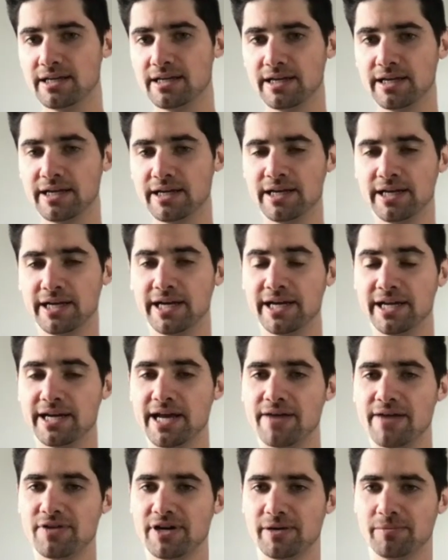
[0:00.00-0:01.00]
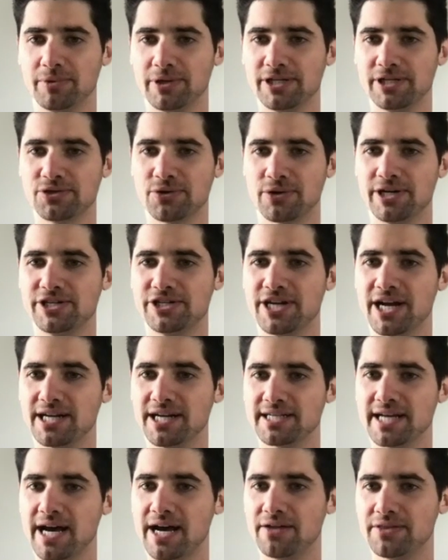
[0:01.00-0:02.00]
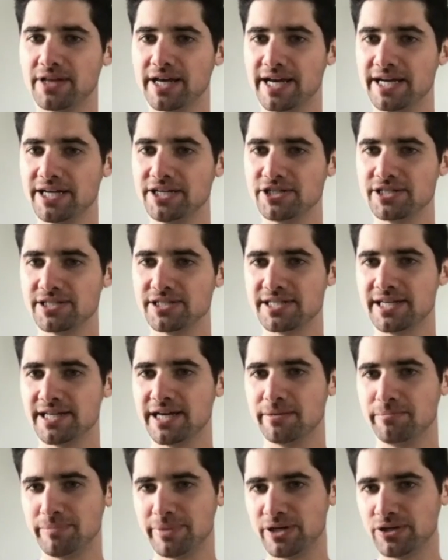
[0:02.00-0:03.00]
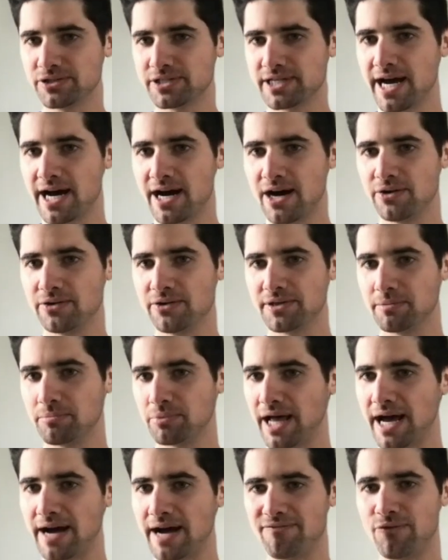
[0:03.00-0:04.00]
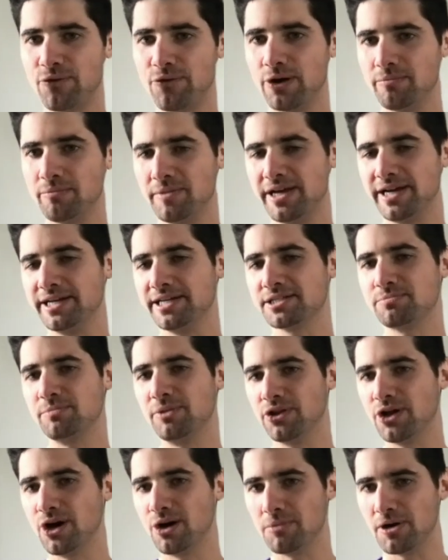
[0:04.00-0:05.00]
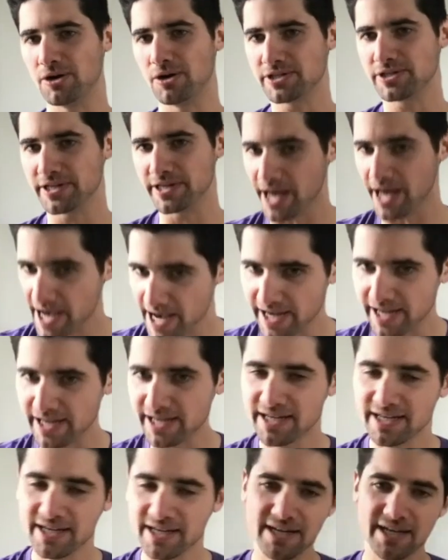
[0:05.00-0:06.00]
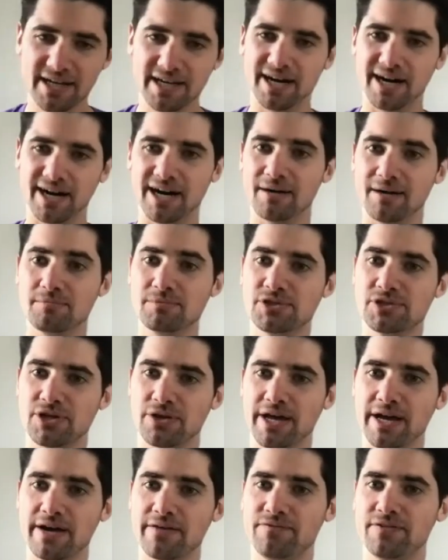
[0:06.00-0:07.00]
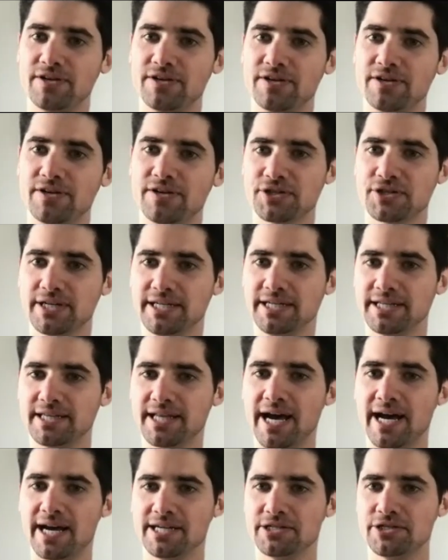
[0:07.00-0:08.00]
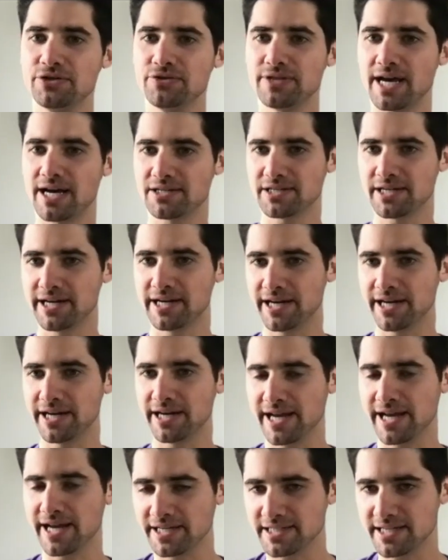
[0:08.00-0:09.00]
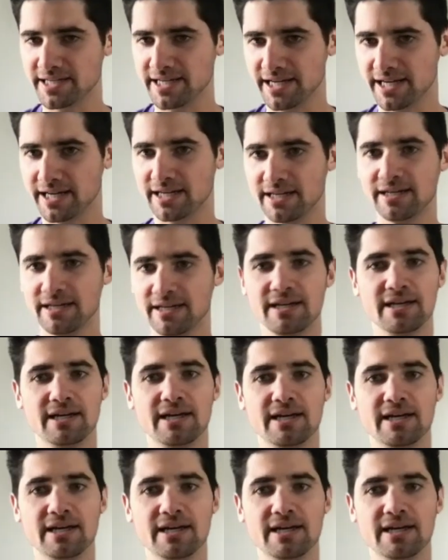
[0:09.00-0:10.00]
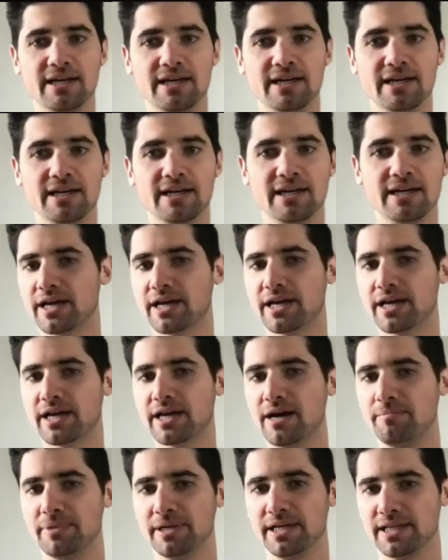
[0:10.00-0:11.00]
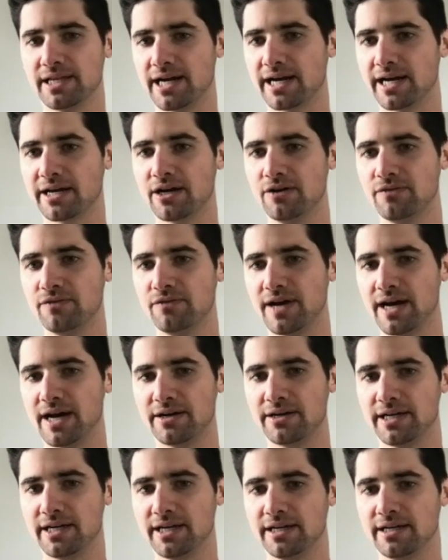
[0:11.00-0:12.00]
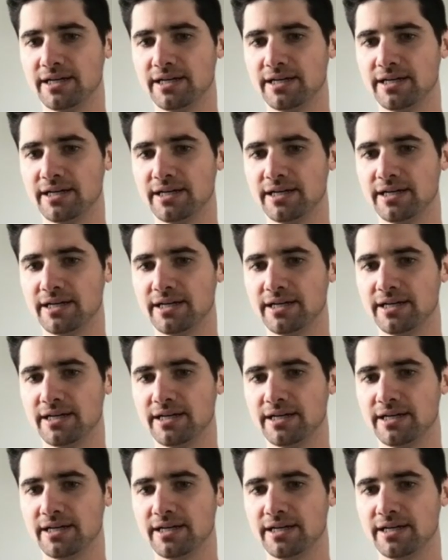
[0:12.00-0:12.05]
inevitably sort of shut down the agency and built out the platform that is Malomo today. So they officially did that in 2018. I left the company that I co-founded